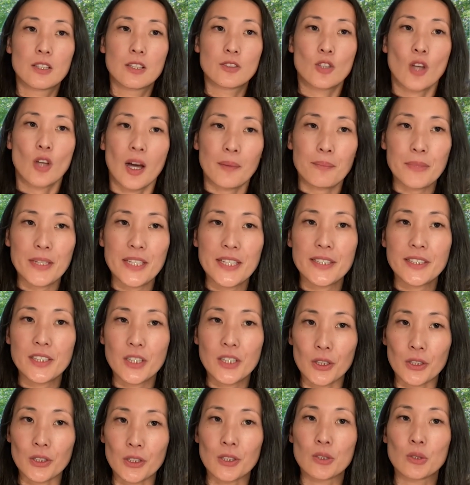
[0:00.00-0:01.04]
Not being
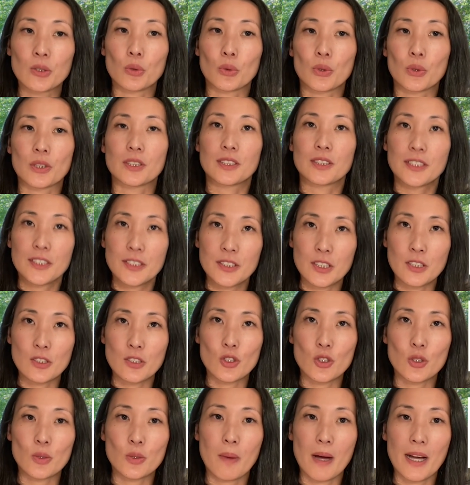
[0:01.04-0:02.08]
heard or listened
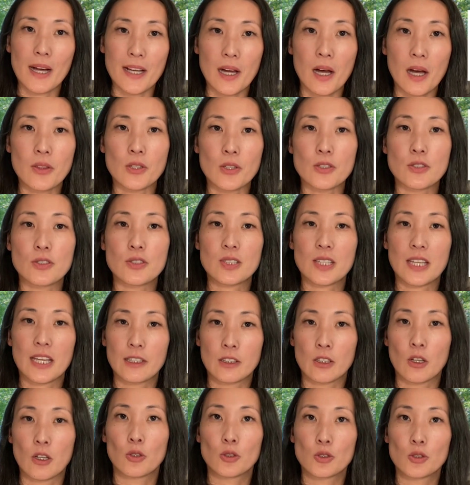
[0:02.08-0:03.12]
to by others
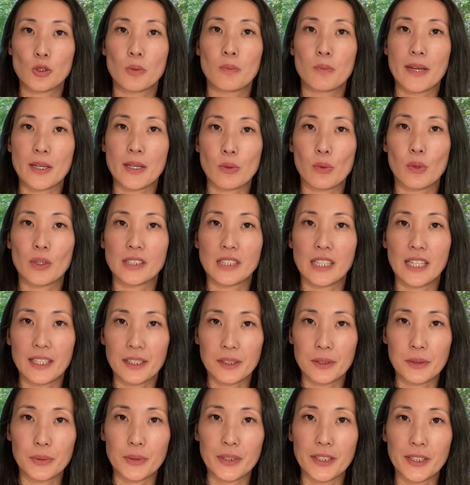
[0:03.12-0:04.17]
can also make one
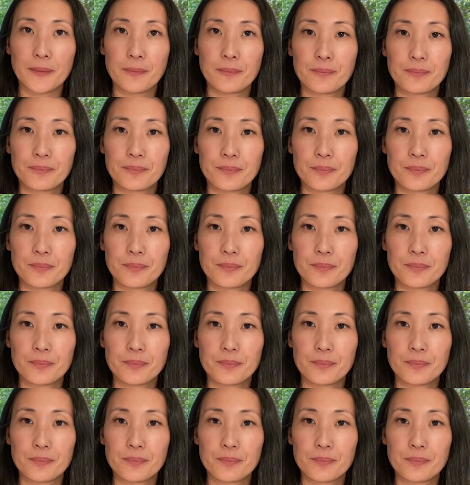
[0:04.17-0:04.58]
angry.